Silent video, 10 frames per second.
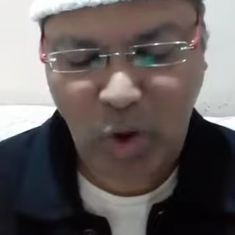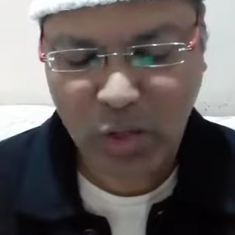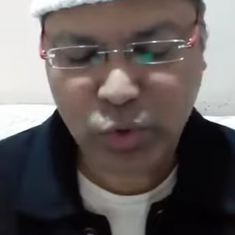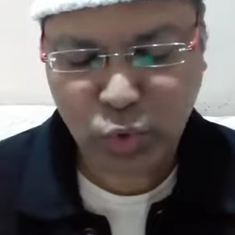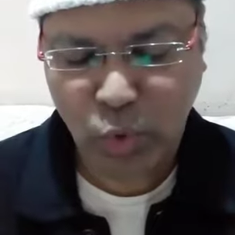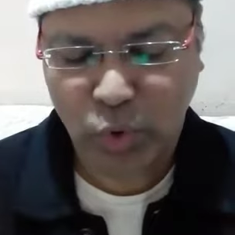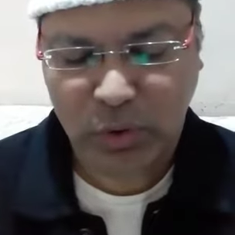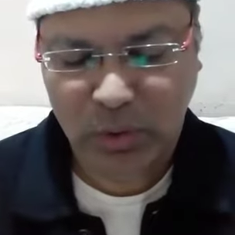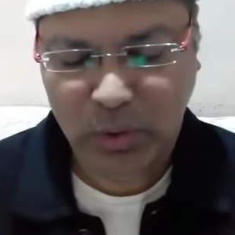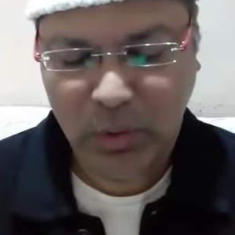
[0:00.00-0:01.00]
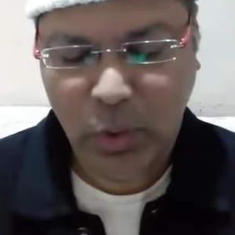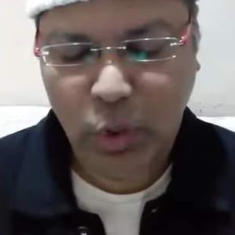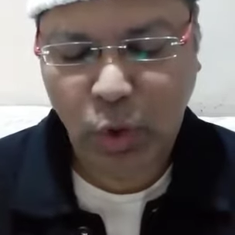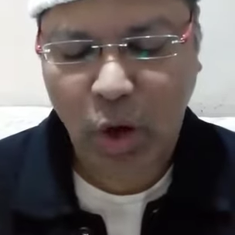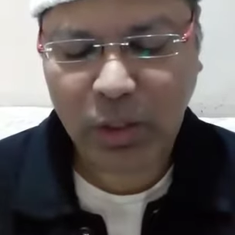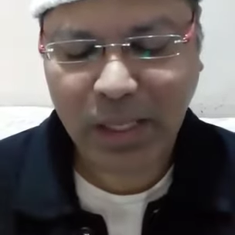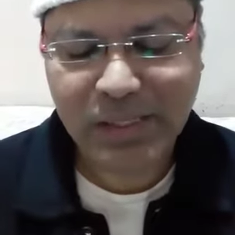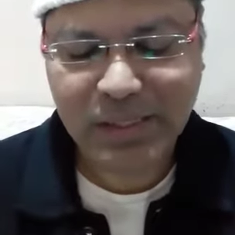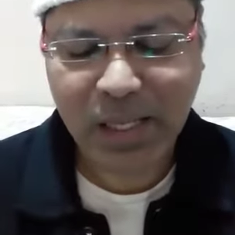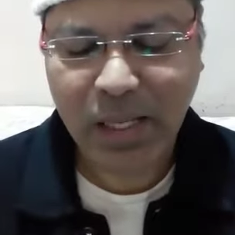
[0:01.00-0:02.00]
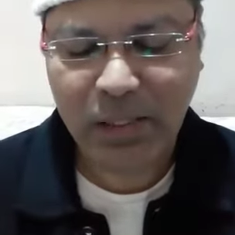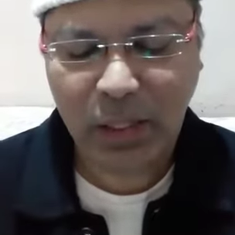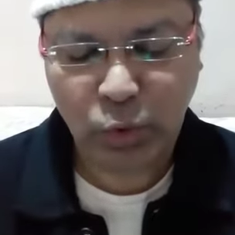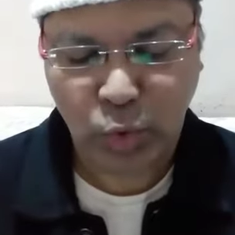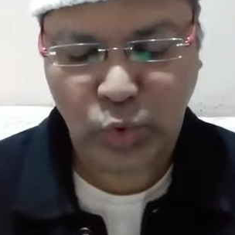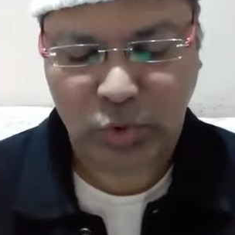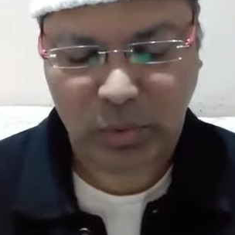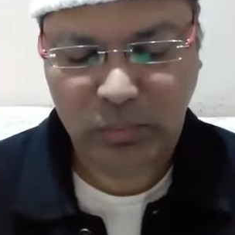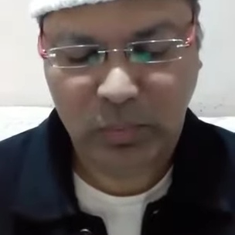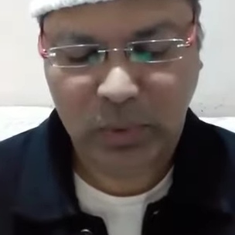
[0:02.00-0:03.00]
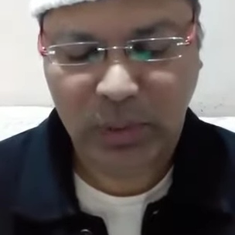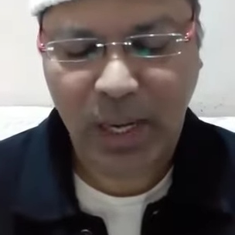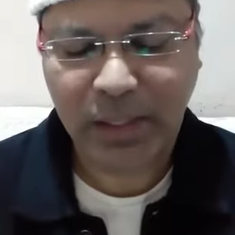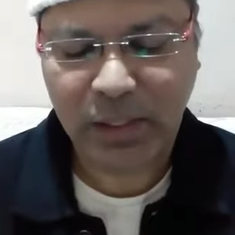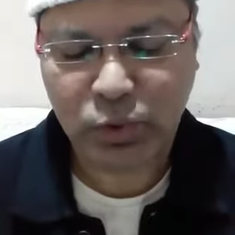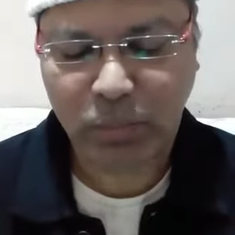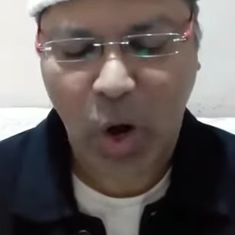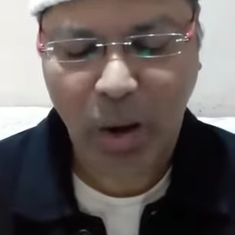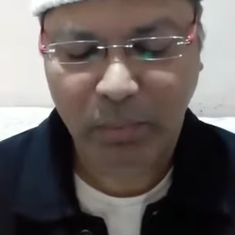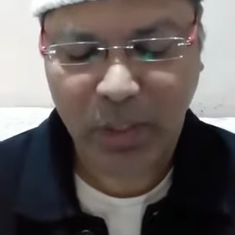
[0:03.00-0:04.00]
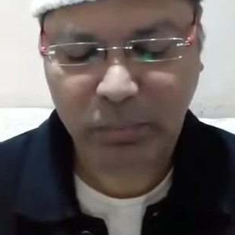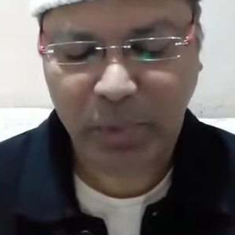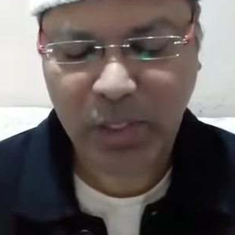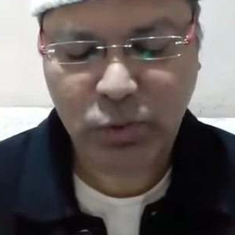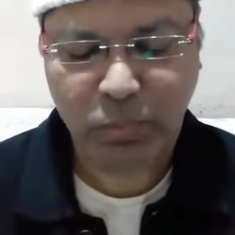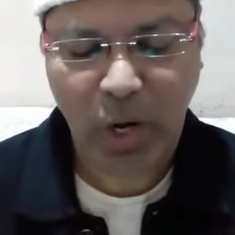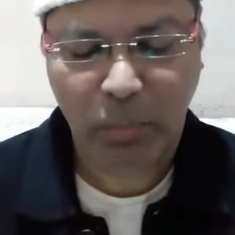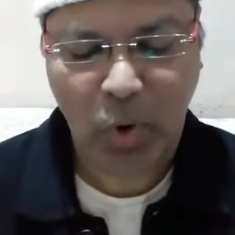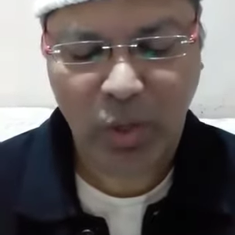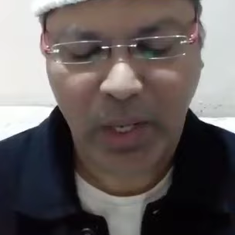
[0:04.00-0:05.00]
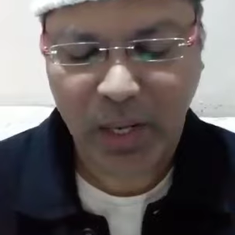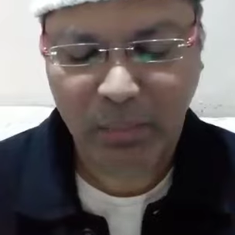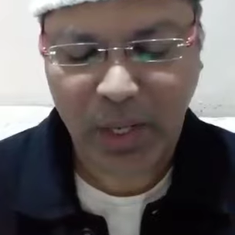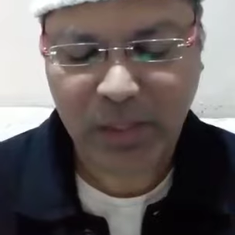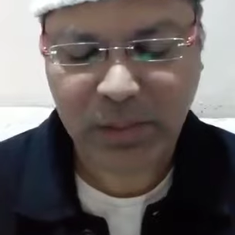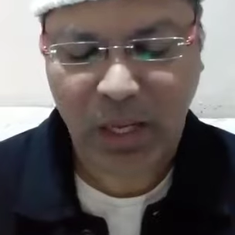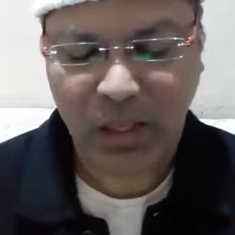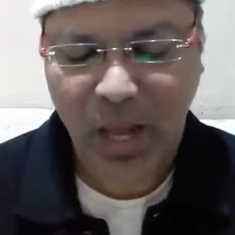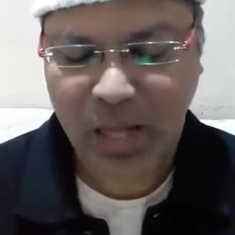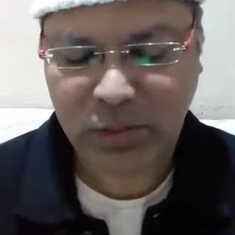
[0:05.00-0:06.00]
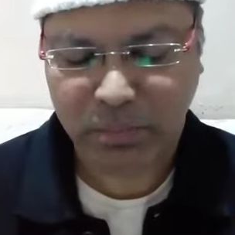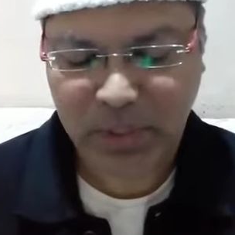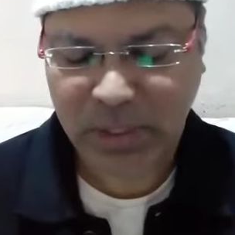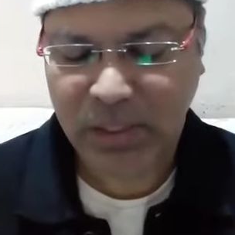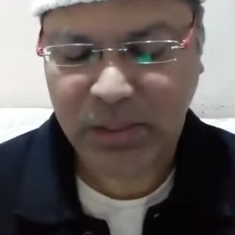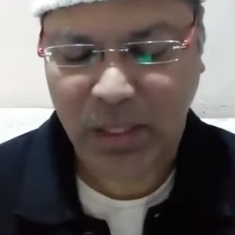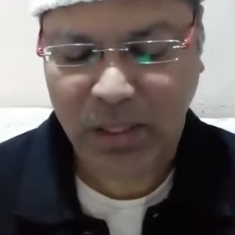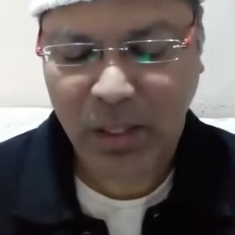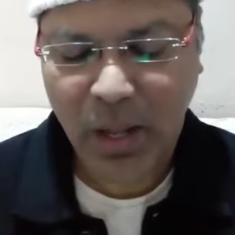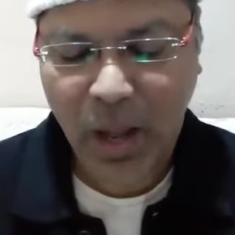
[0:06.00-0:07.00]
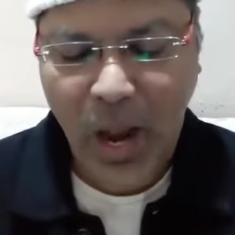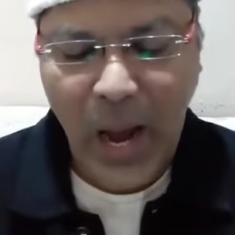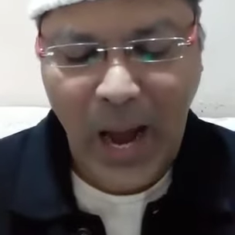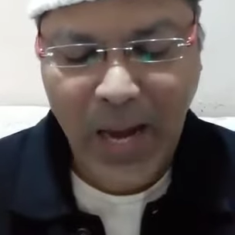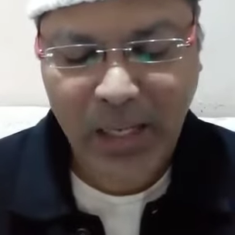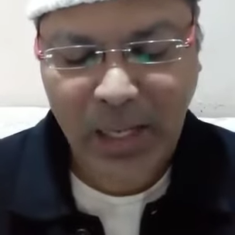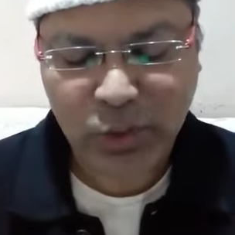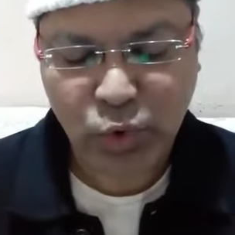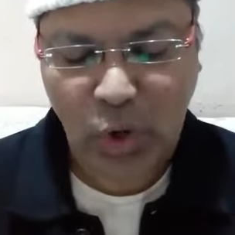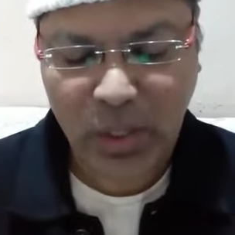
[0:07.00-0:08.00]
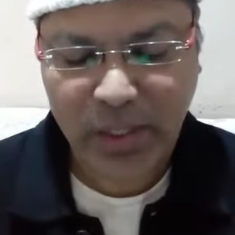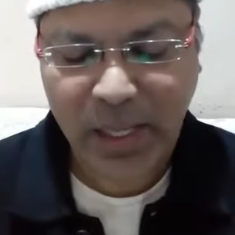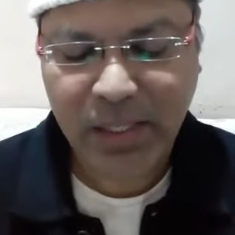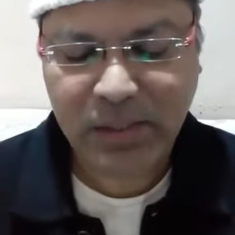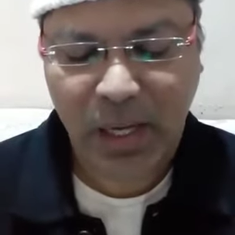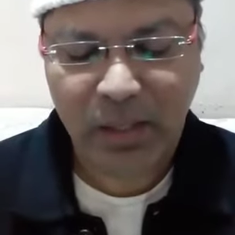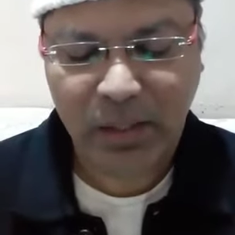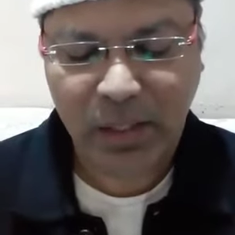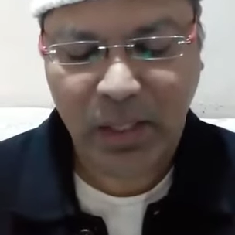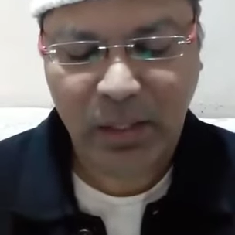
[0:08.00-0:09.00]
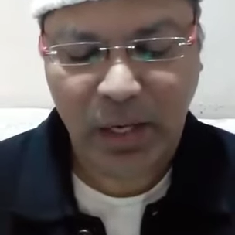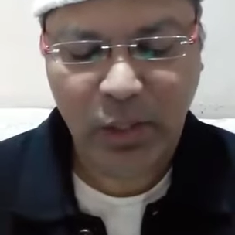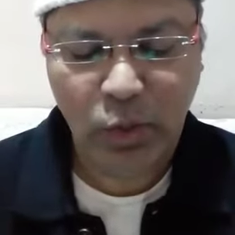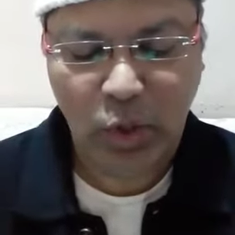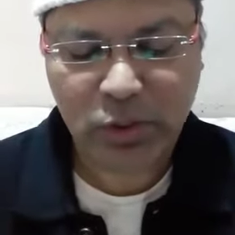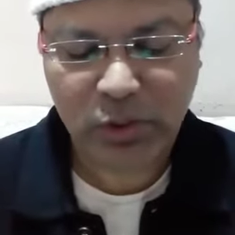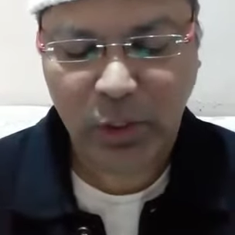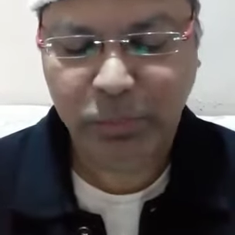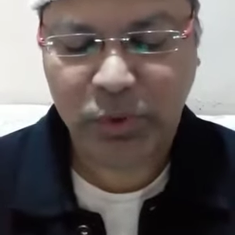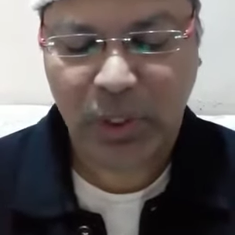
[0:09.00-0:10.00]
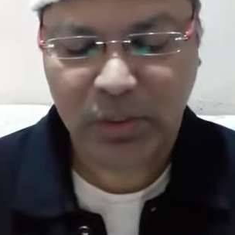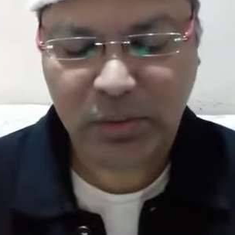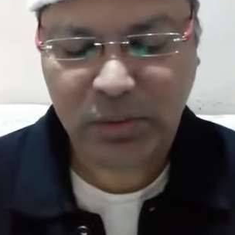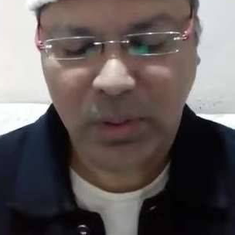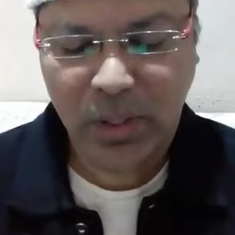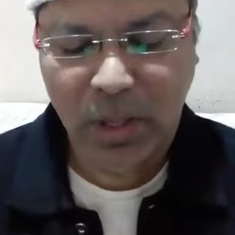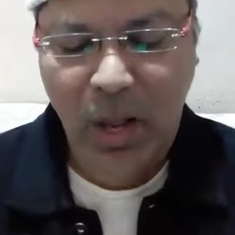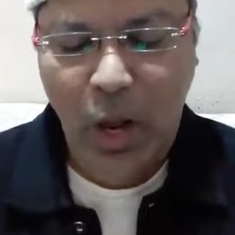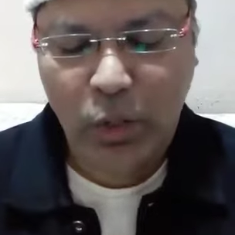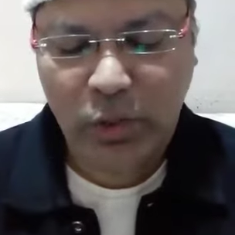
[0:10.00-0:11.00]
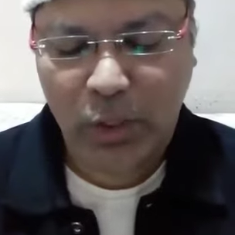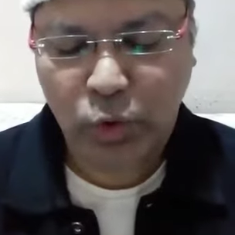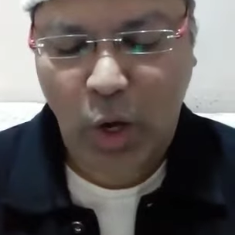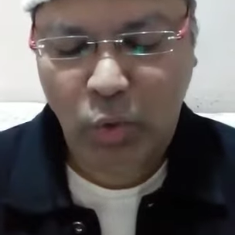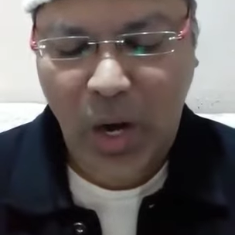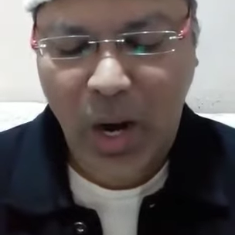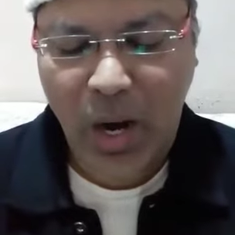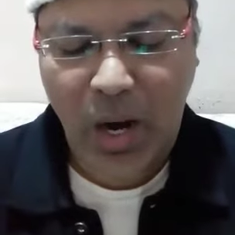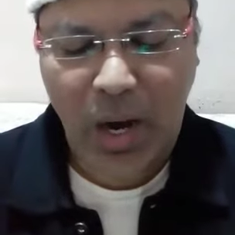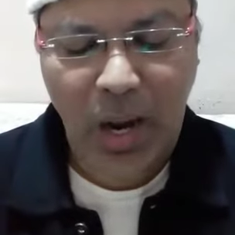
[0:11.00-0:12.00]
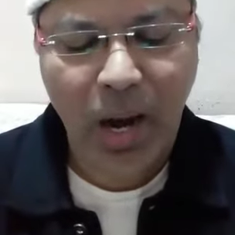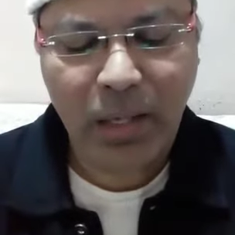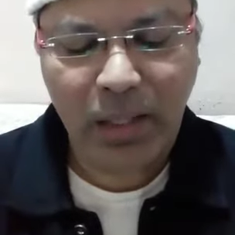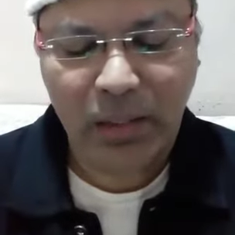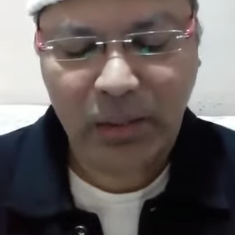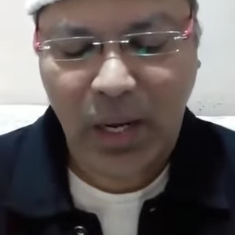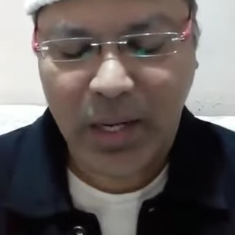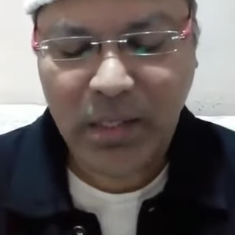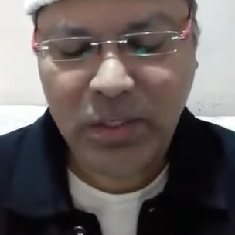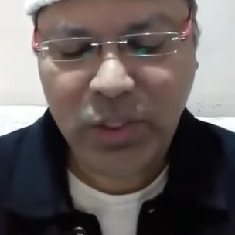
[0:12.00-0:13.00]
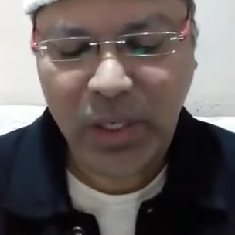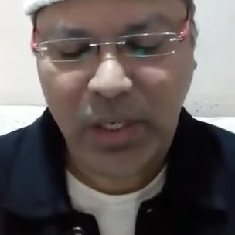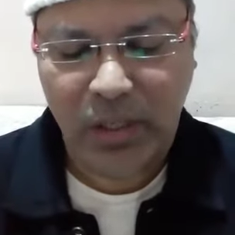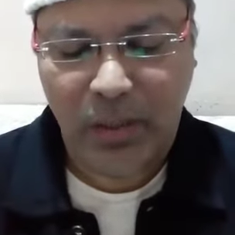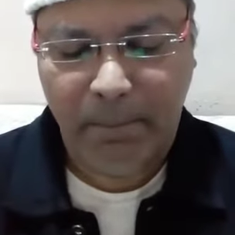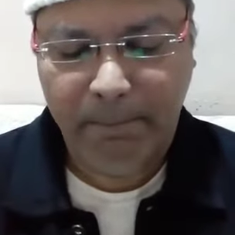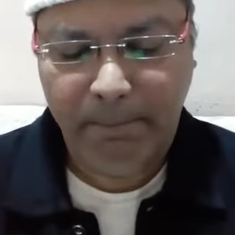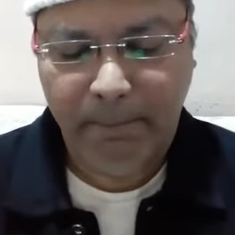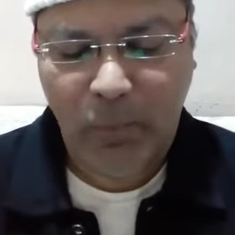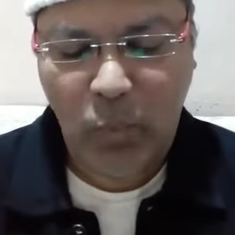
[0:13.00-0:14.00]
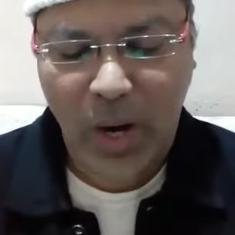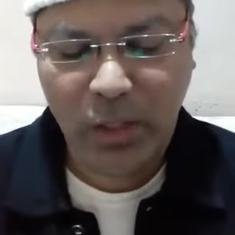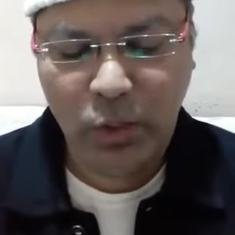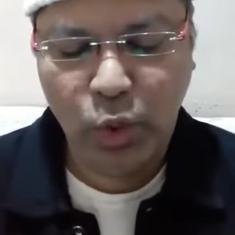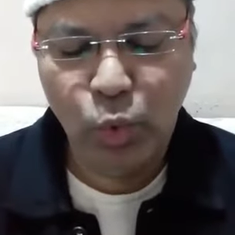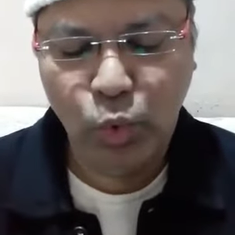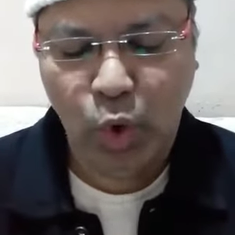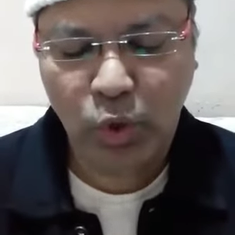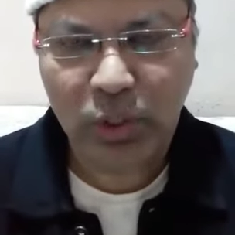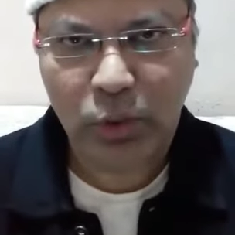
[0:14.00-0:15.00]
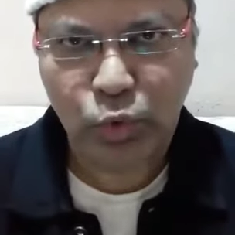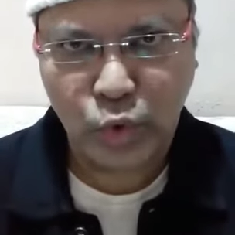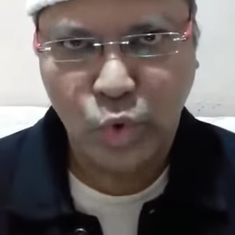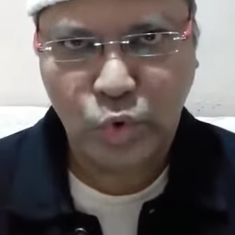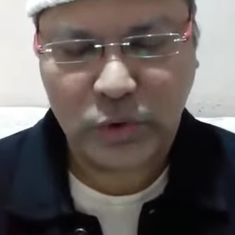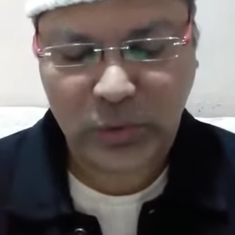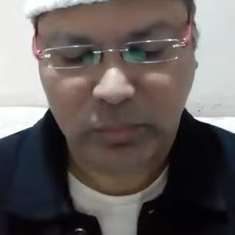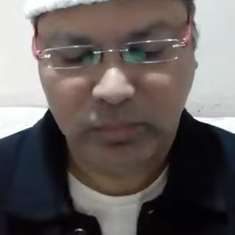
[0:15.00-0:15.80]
falsehood, nor conceal the truth, that is Muhammad, peace be upon him, is Allah's messenger, and his qualities are written in your scriptures, the Torah and the Injil, while you know the truth,